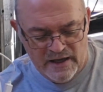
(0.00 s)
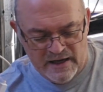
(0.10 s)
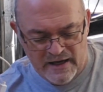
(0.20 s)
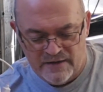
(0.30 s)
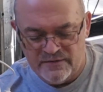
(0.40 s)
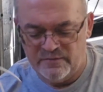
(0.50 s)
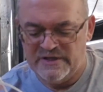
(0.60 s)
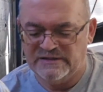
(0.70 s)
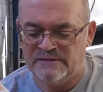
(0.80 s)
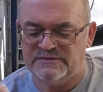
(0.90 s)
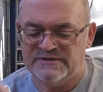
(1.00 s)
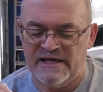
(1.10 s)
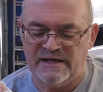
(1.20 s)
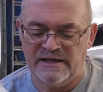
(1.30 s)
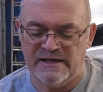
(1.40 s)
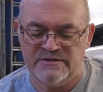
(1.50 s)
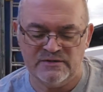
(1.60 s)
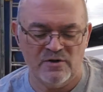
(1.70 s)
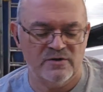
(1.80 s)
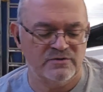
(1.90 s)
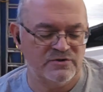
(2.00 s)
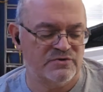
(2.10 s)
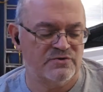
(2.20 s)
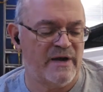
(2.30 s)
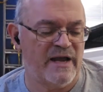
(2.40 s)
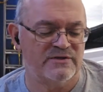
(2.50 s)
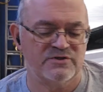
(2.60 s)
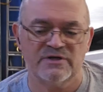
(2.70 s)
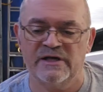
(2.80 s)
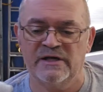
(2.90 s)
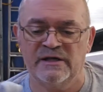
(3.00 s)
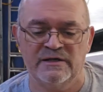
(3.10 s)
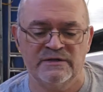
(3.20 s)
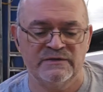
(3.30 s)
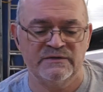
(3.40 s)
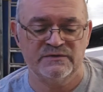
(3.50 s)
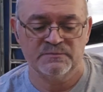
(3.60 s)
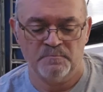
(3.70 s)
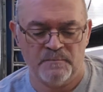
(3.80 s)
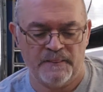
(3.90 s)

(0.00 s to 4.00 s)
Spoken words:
And the reason I'm saying nice long stretch is,